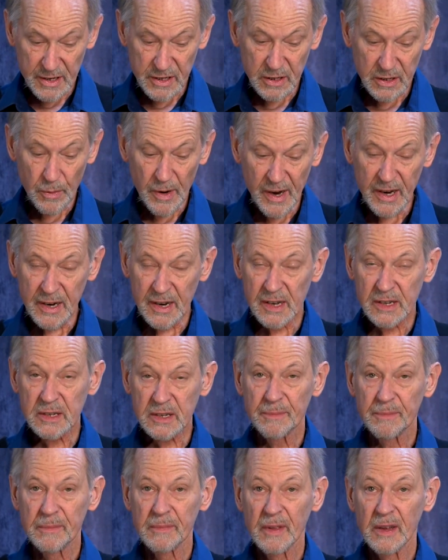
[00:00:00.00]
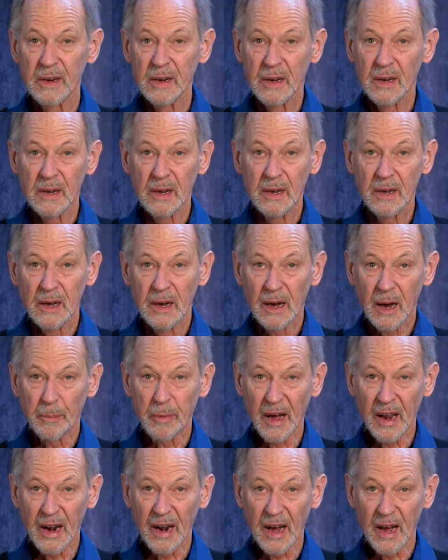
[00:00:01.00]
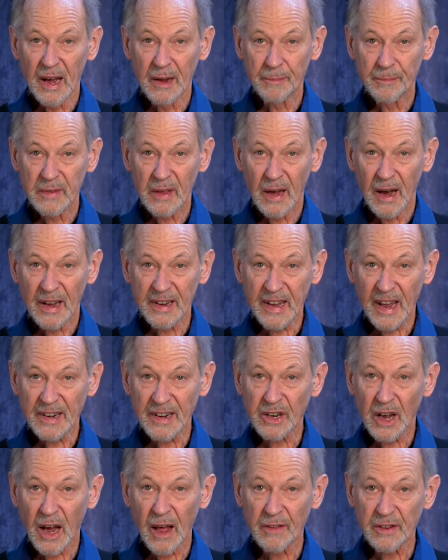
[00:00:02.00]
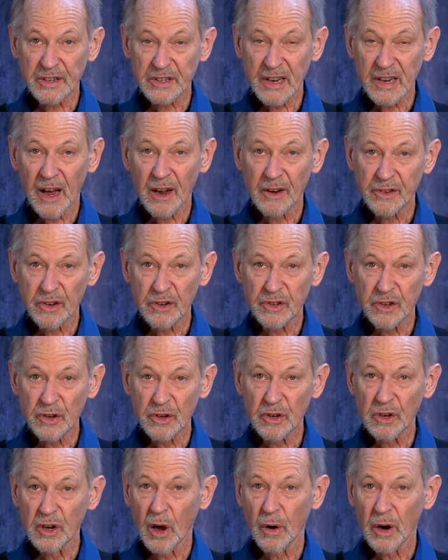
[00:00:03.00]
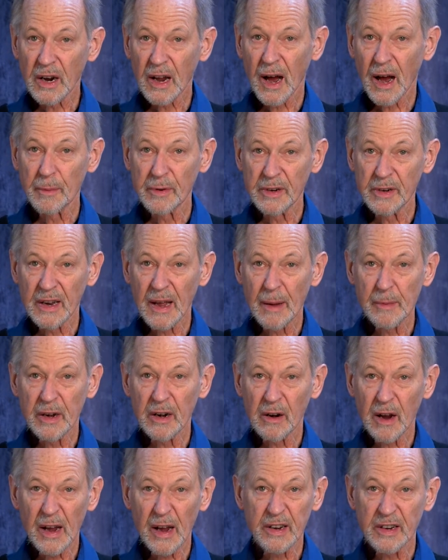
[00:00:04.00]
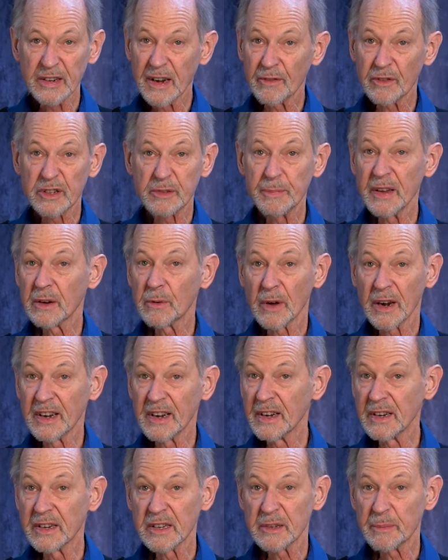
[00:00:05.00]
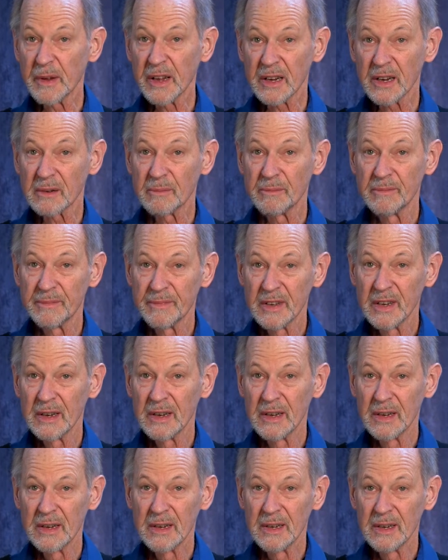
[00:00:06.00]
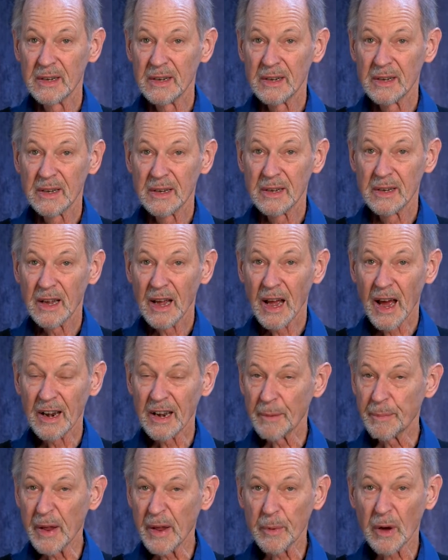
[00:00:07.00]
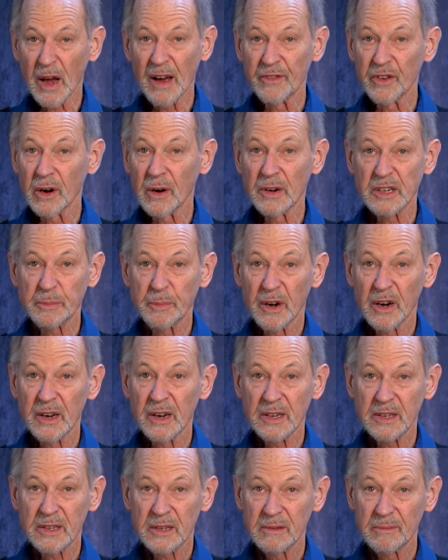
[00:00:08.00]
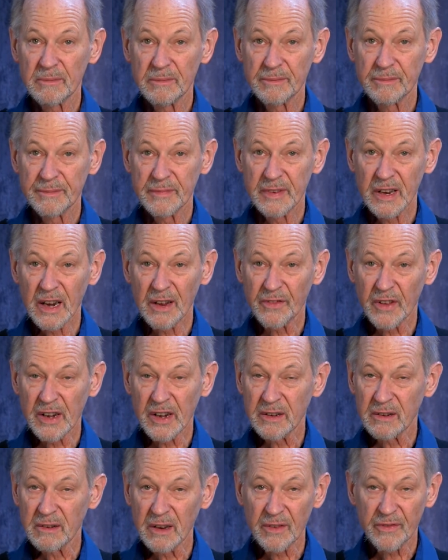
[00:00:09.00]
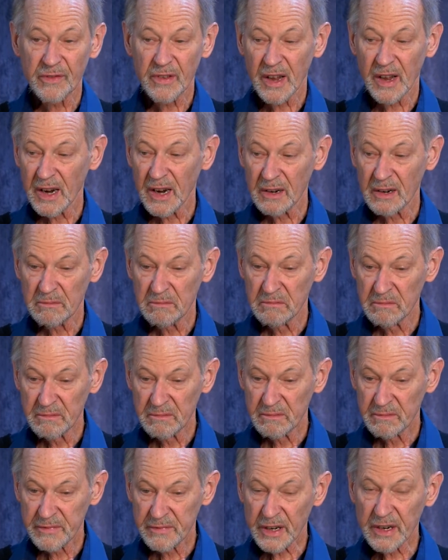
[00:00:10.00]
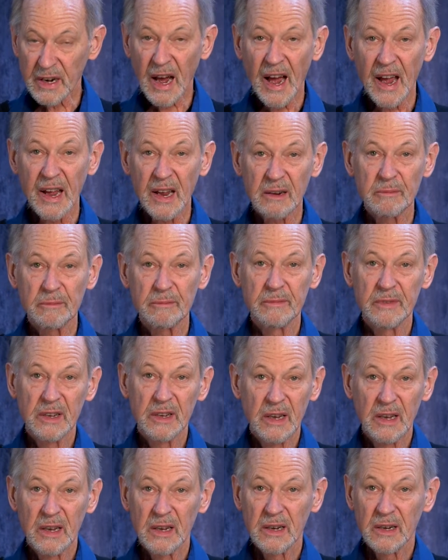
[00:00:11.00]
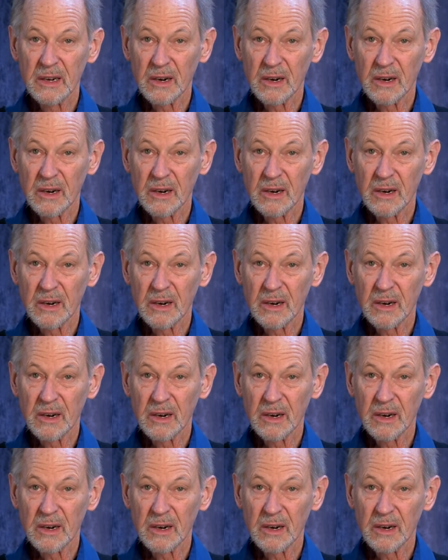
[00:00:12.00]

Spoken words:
it's okay, it's the way it is. But I can't dial this down to too low a common denominator. I could never speak what I need to speak. I let people have their own experience. If they deny it